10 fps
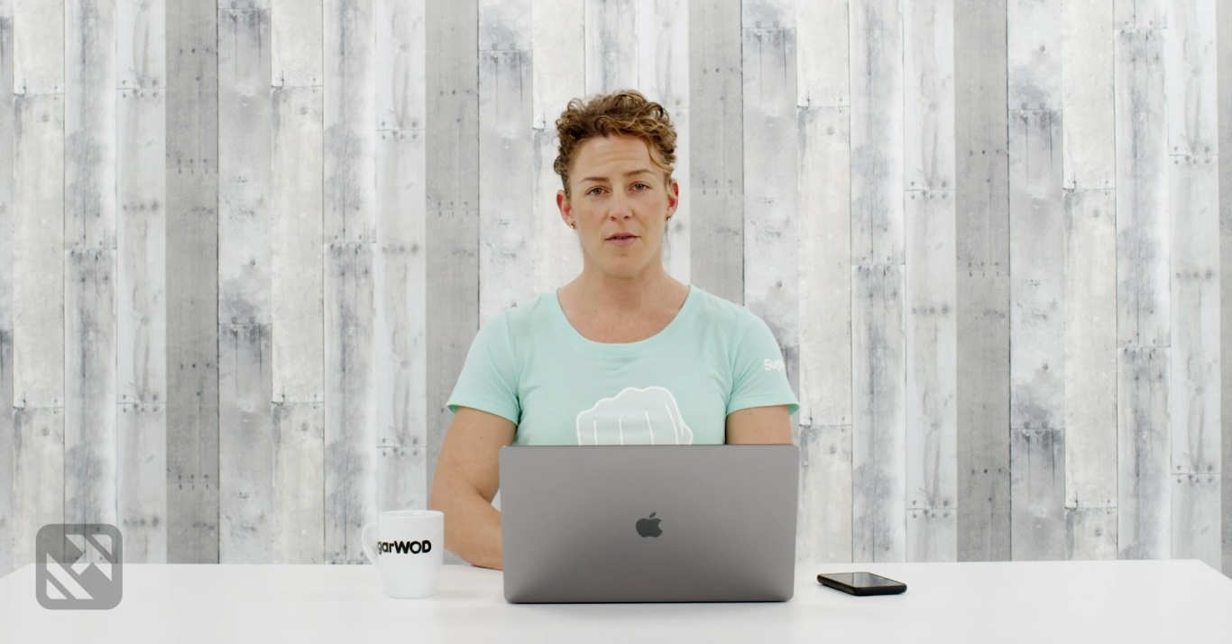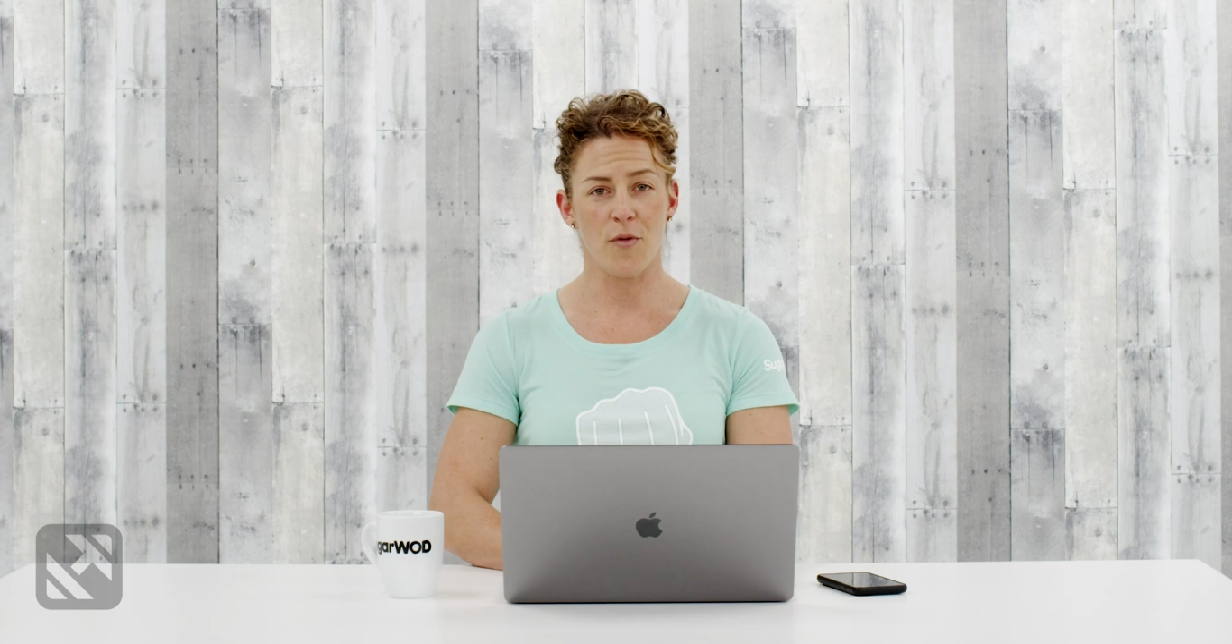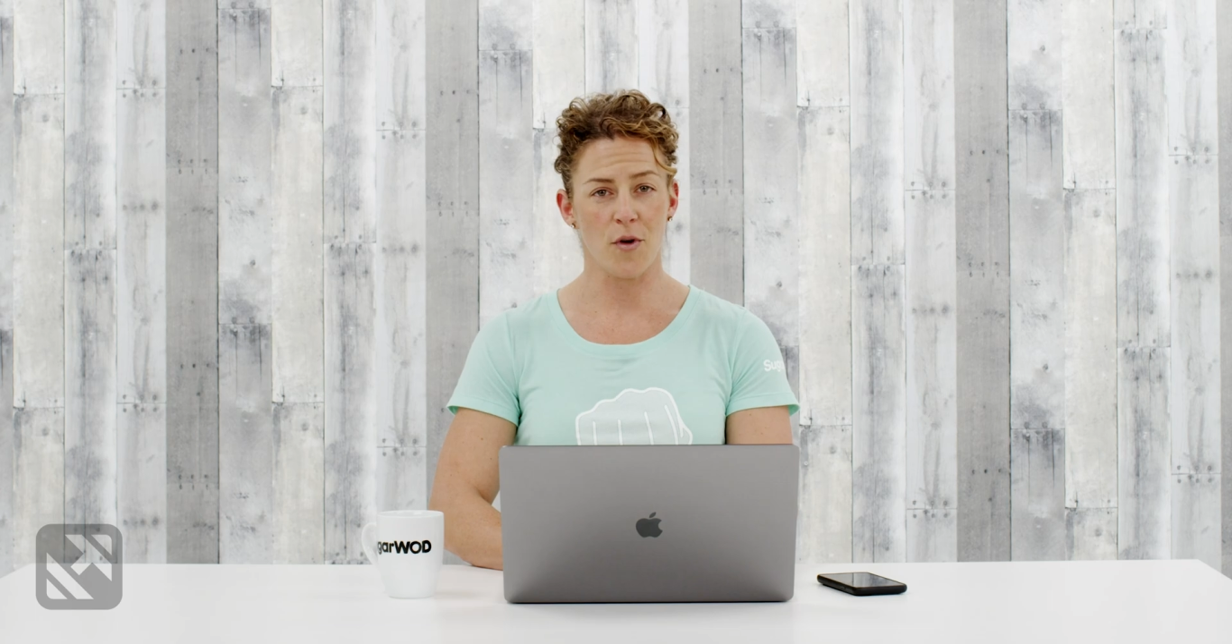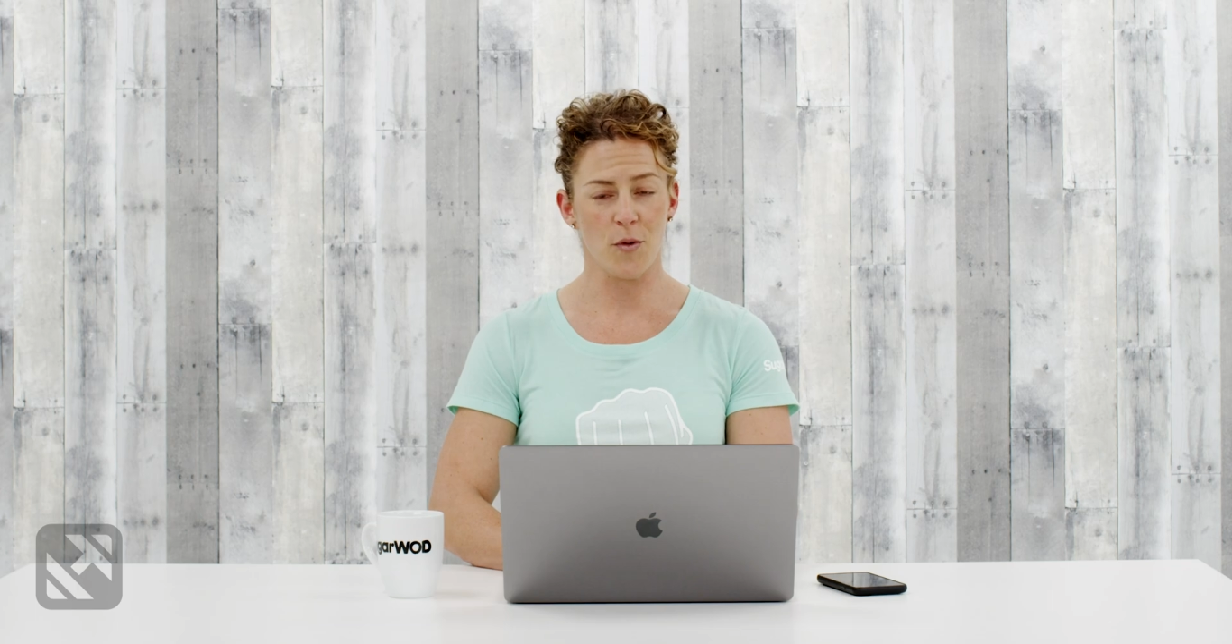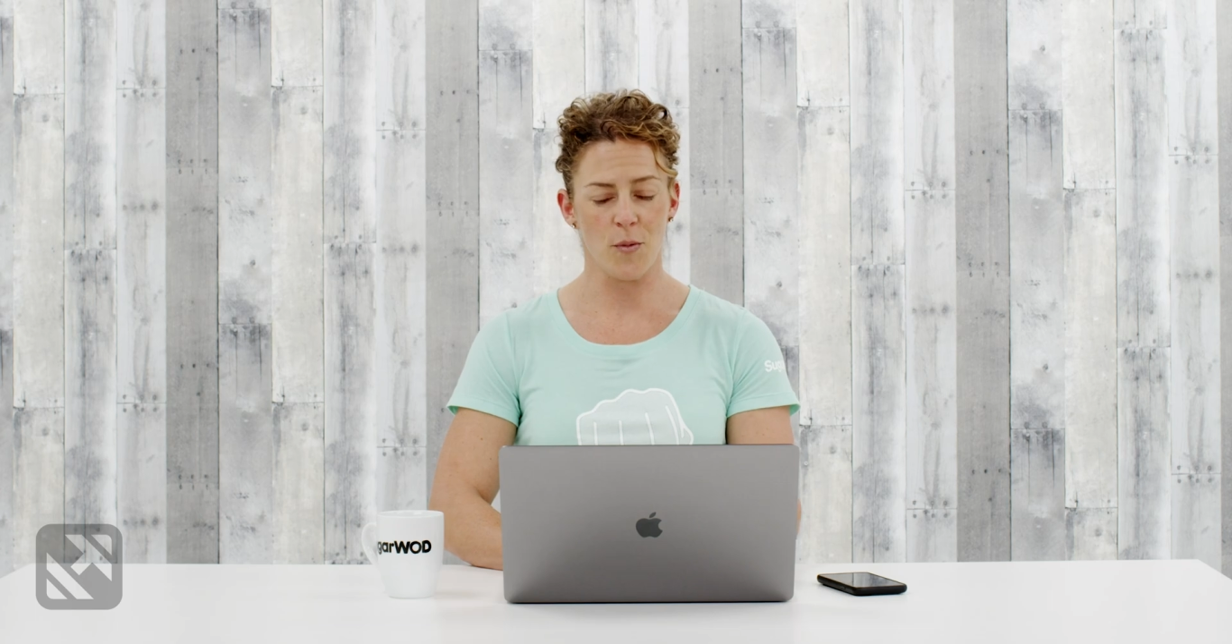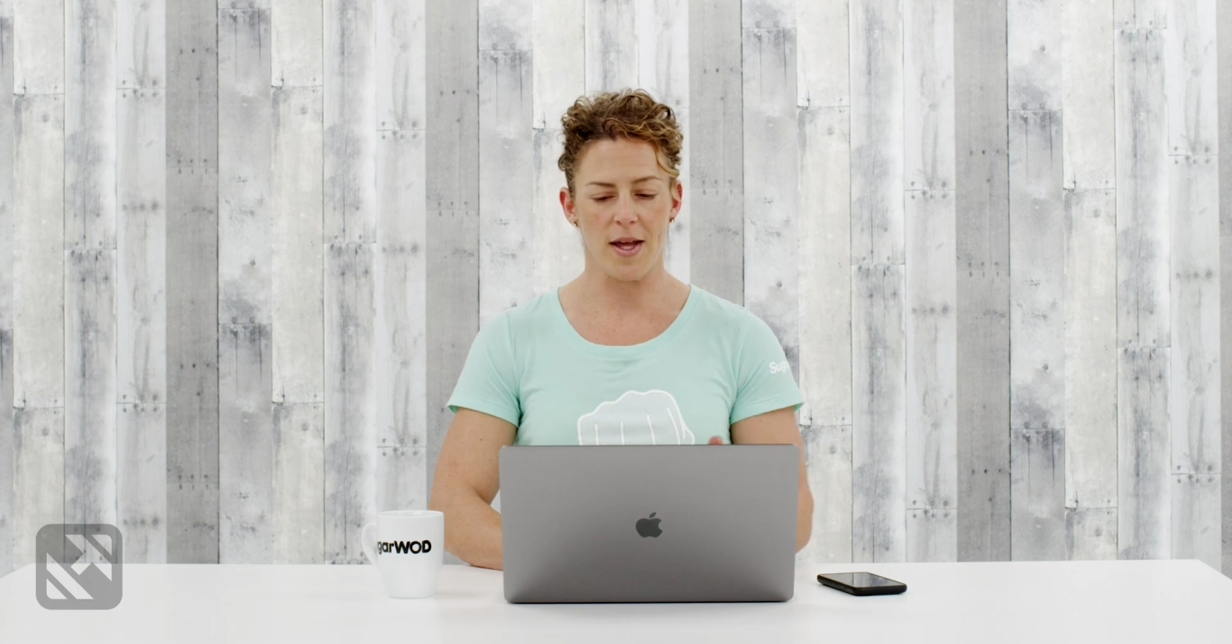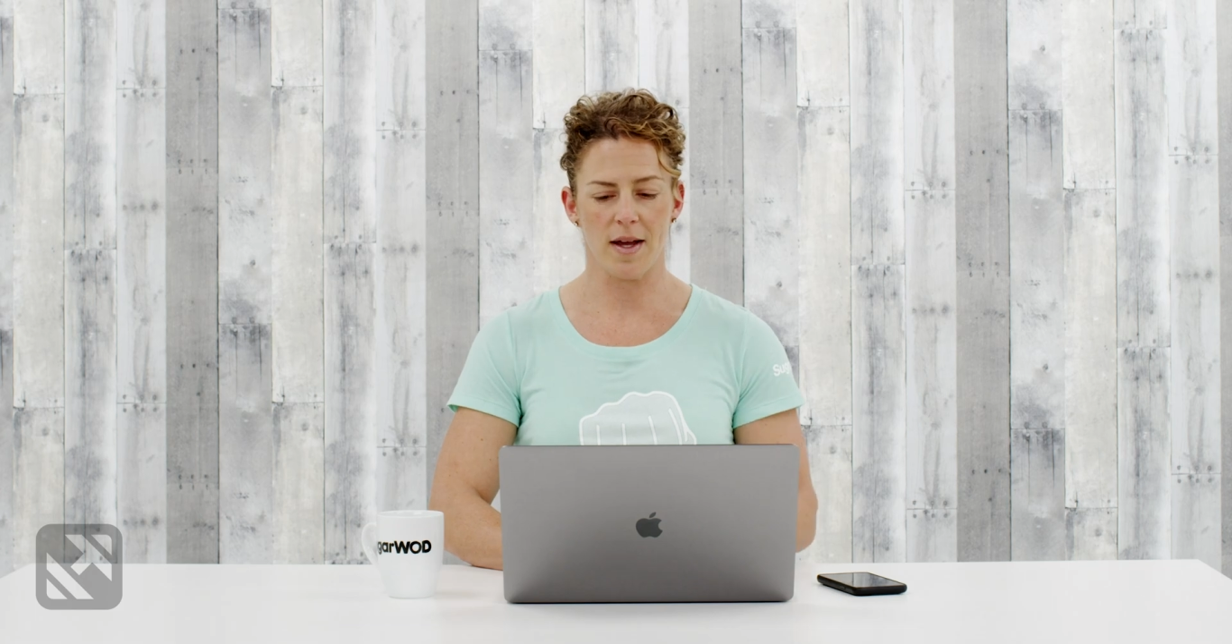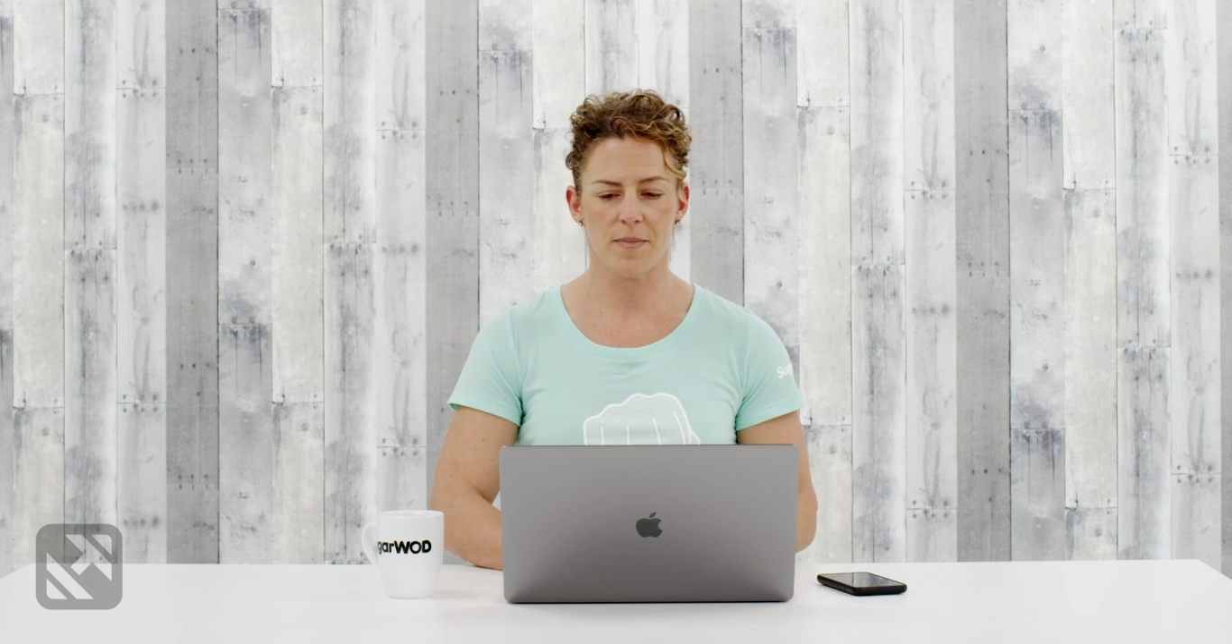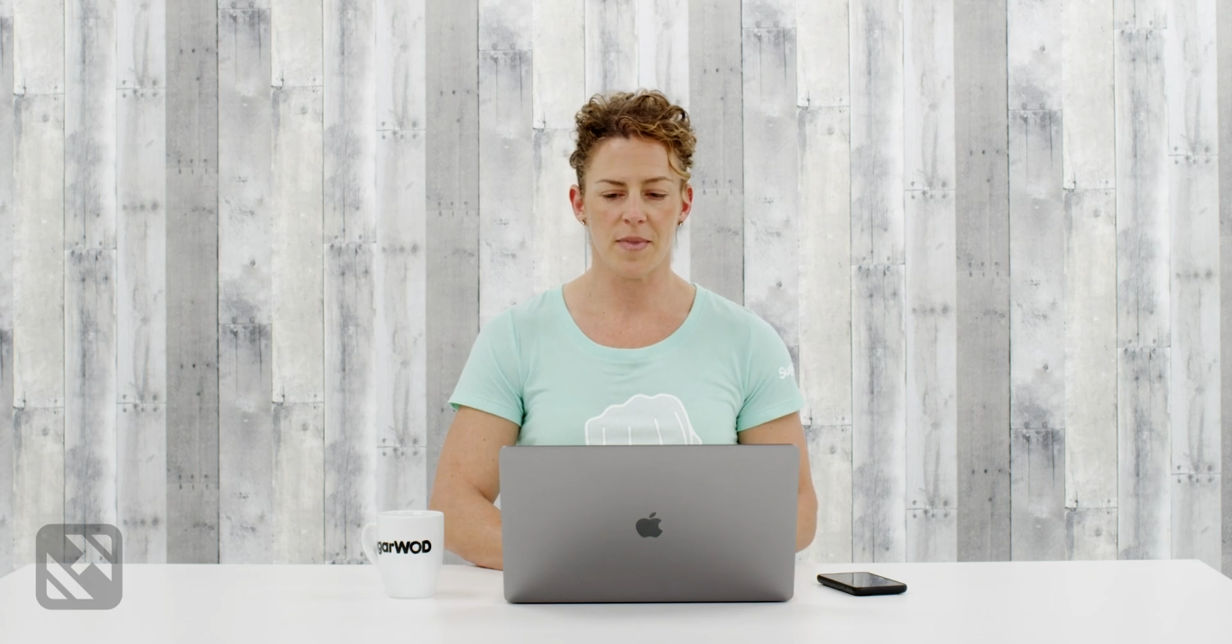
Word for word: for the week.